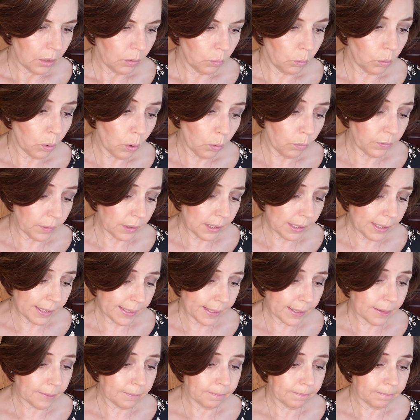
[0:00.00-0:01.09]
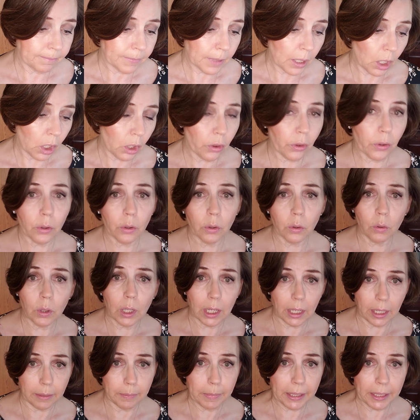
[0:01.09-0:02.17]
wovens, although
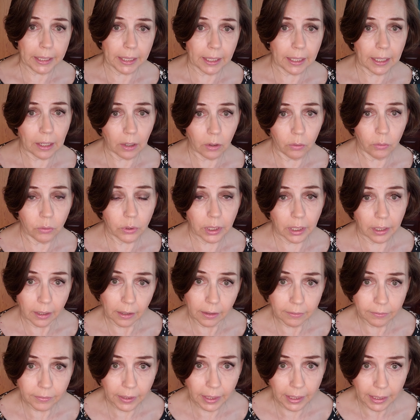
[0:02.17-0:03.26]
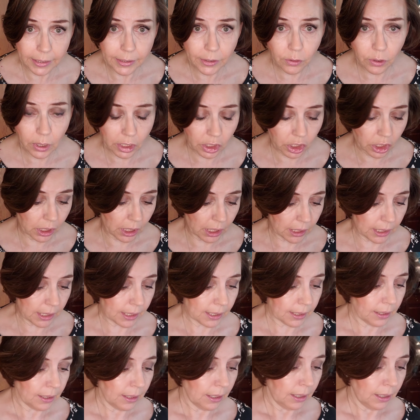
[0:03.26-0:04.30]
I made it out of a stretch knit.